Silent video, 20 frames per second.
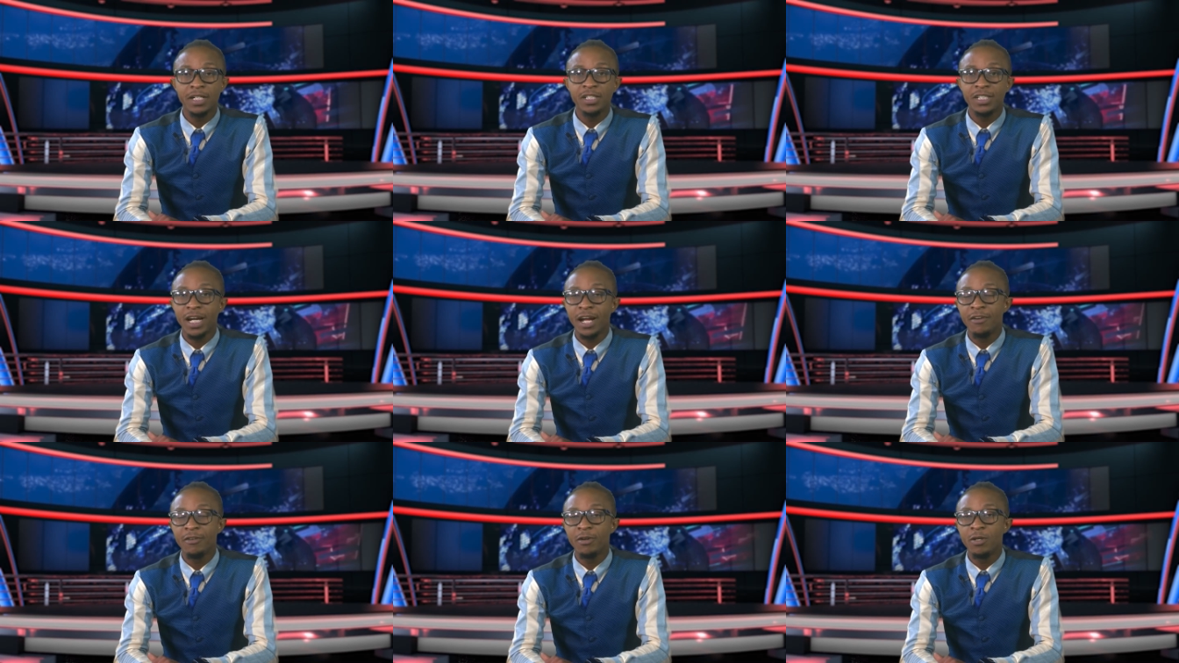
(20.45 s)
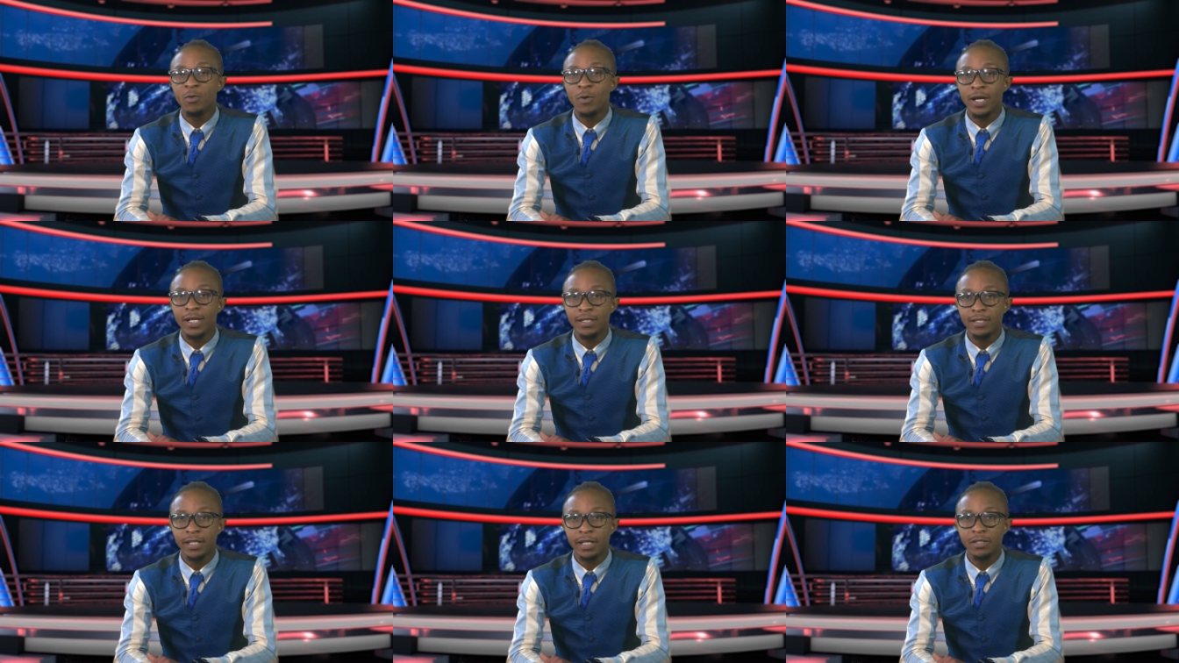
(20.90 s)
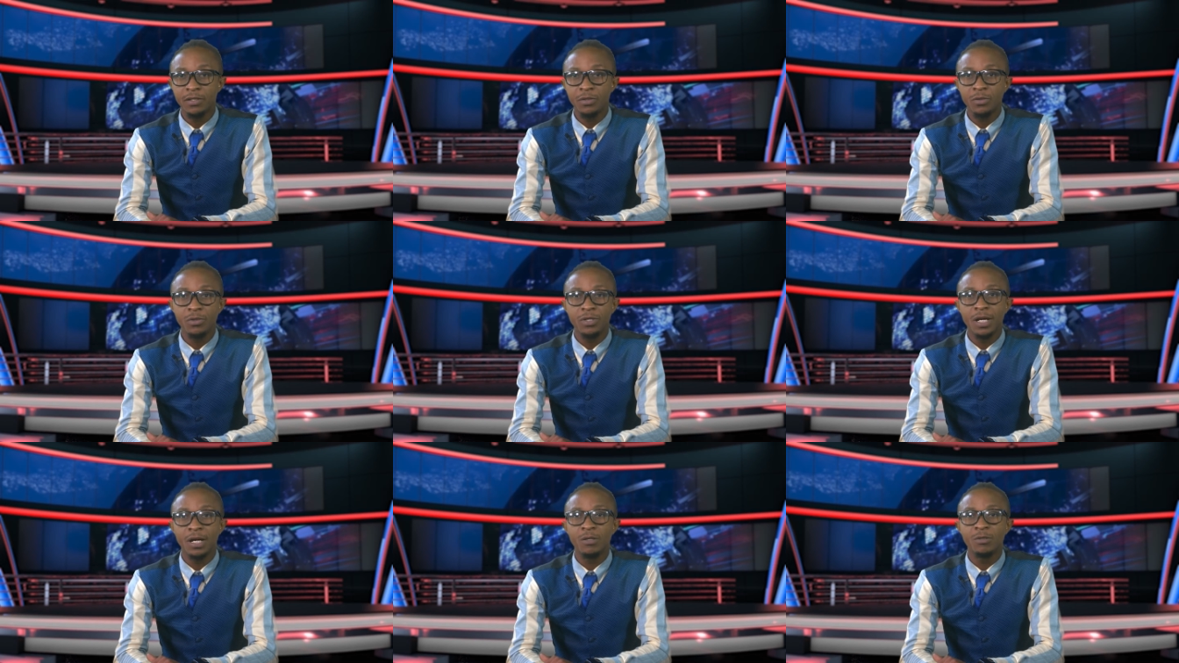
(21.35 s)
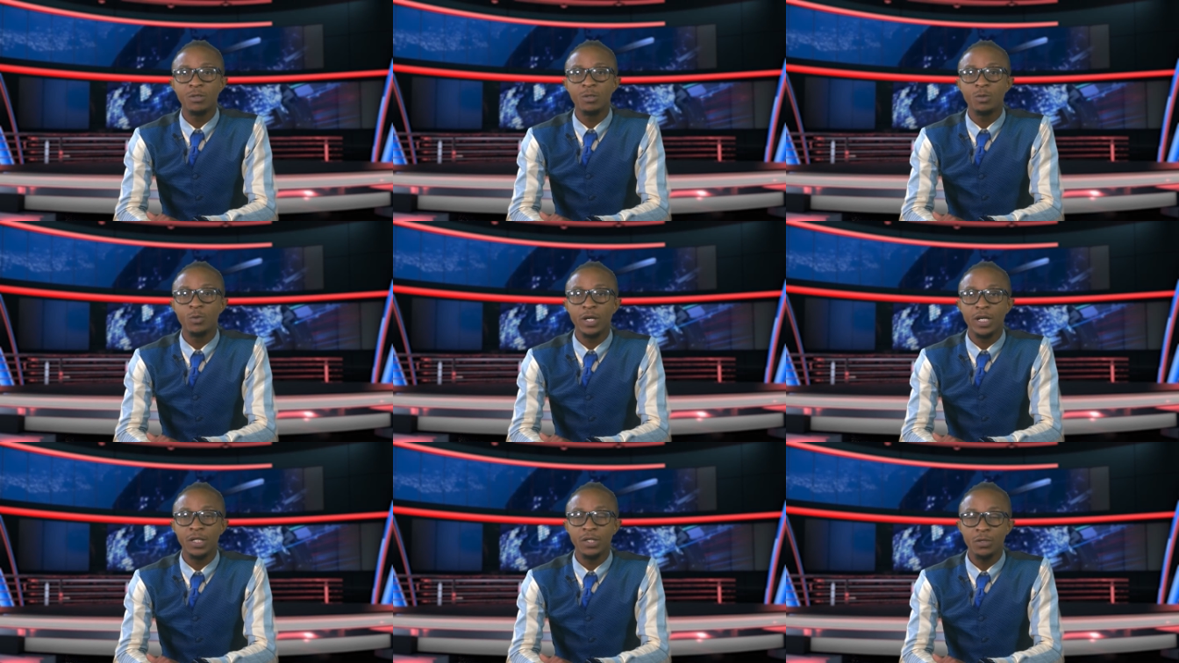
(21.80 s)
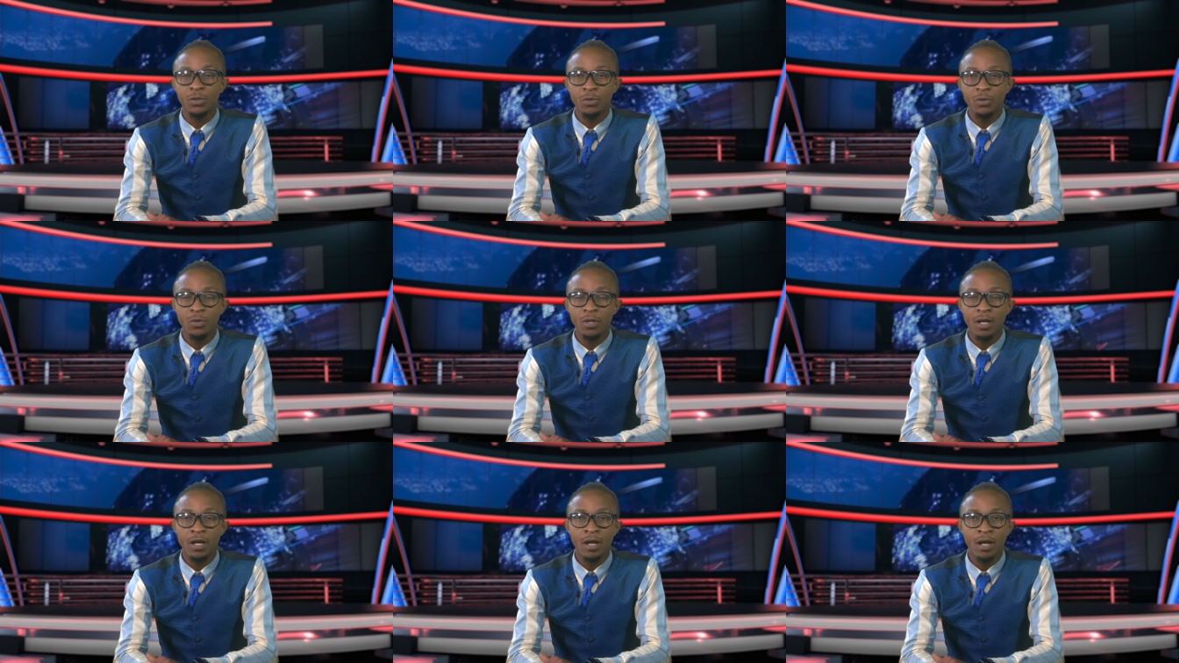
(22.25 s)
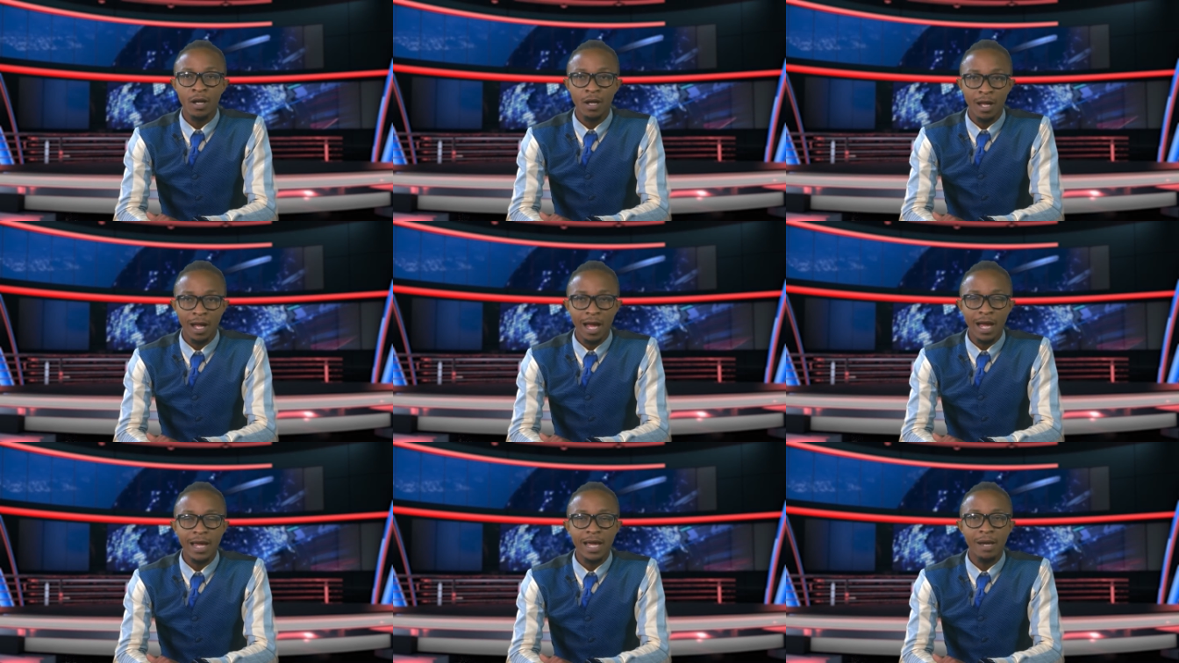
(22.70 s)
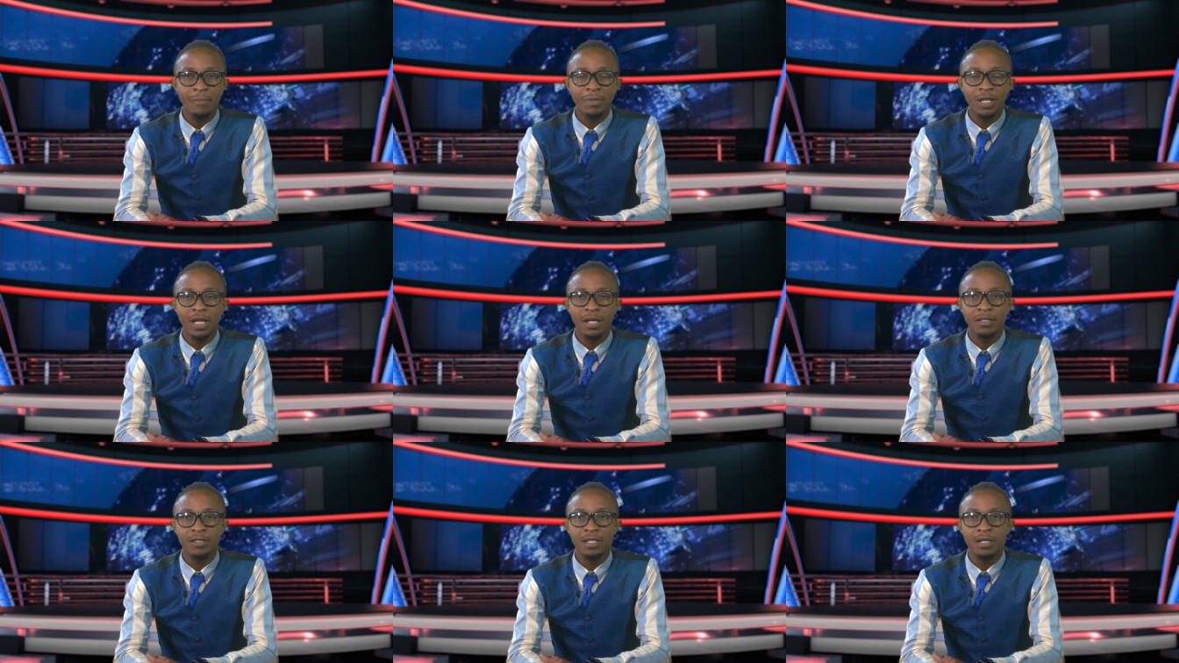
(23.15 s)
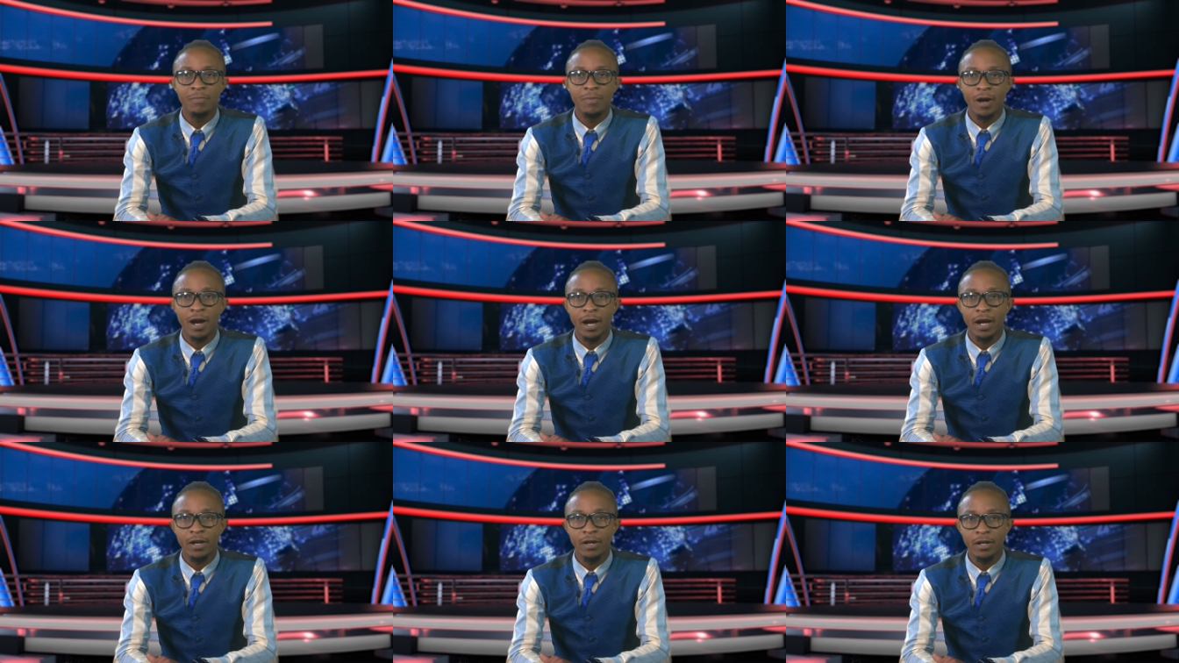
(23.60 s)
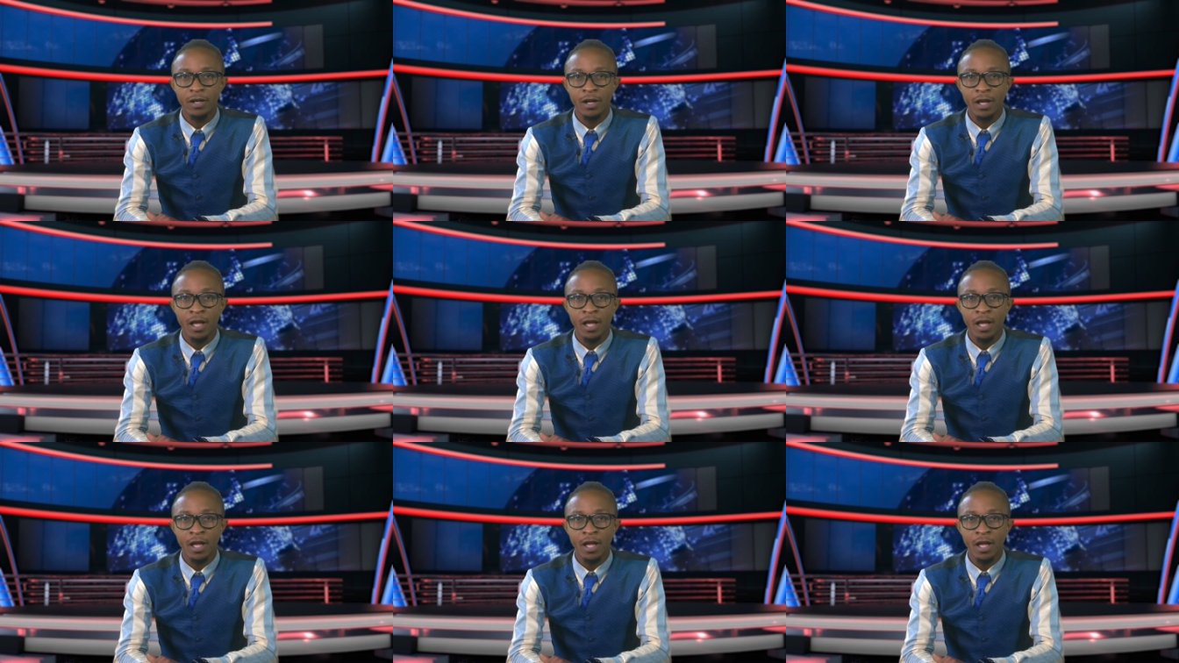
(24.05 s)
January 26, 2022, I am Kingsley Bryan.